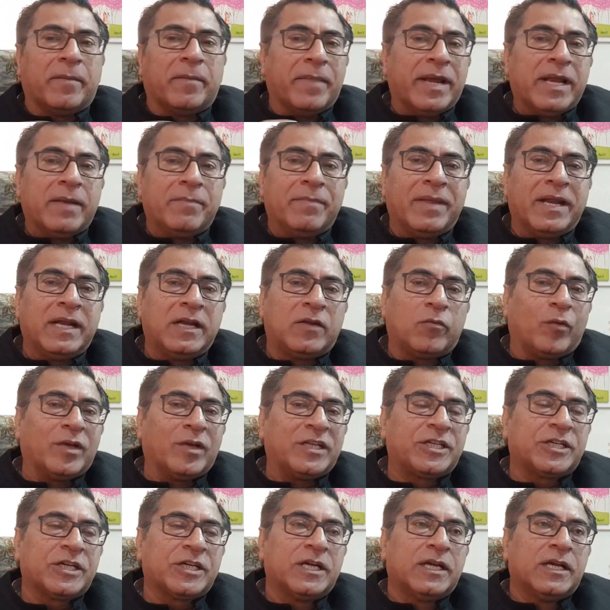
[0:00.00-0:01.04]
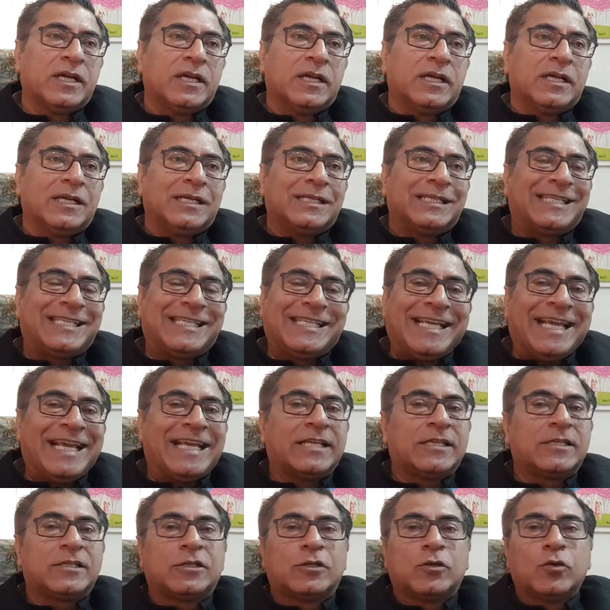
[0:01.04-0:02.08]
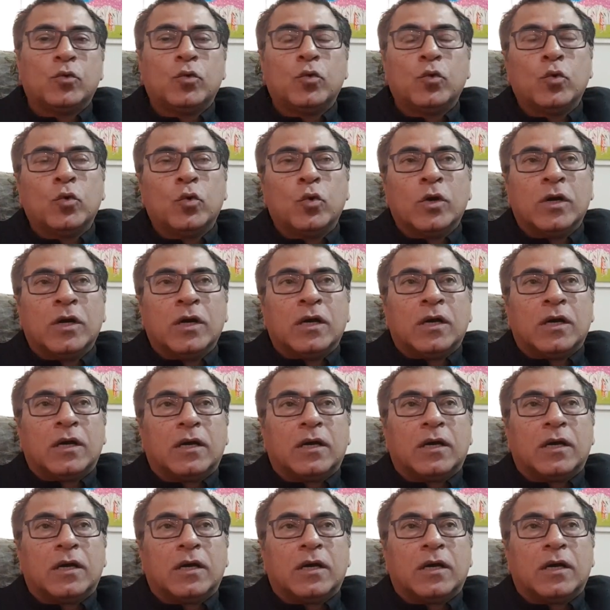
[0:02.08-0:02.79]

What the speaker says: amendment which seeks to